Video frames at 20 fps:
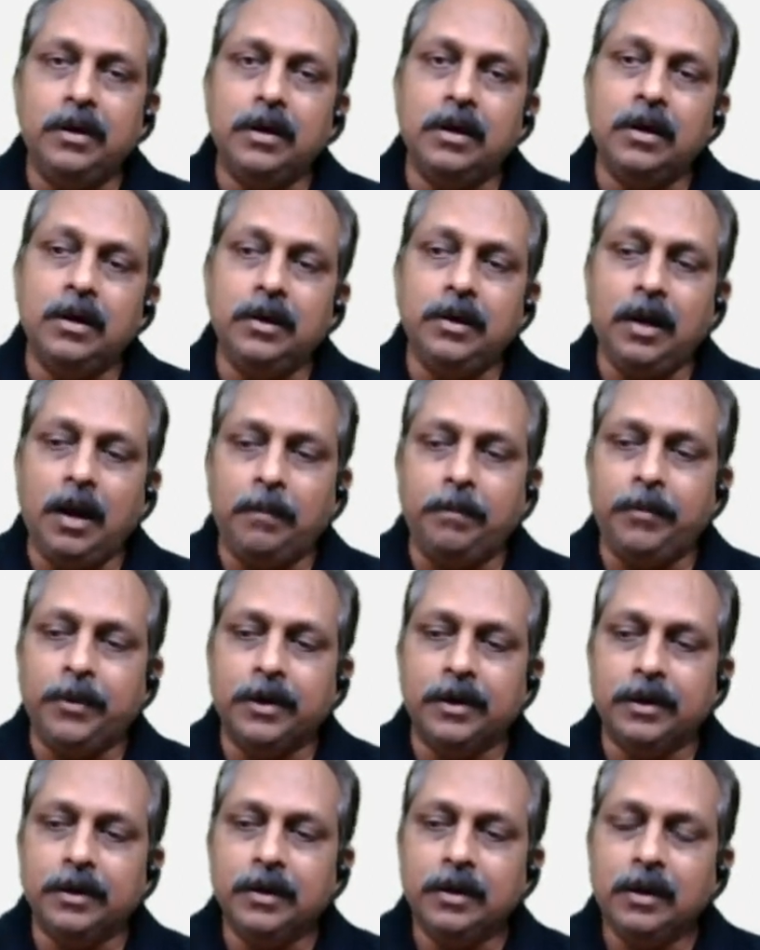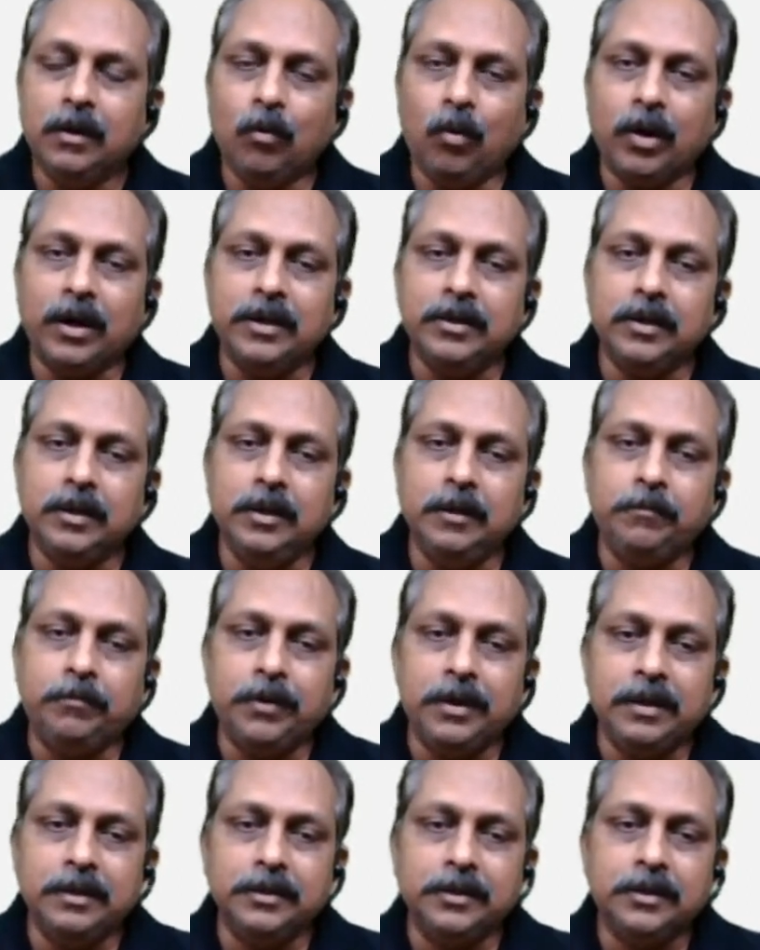a number. What is the
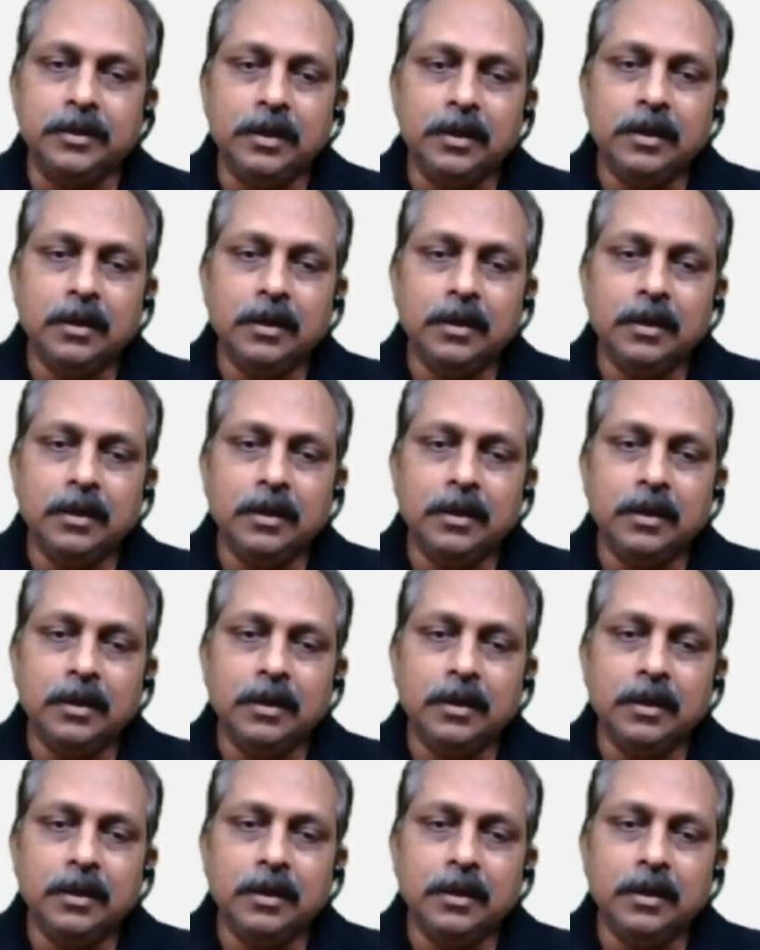difference?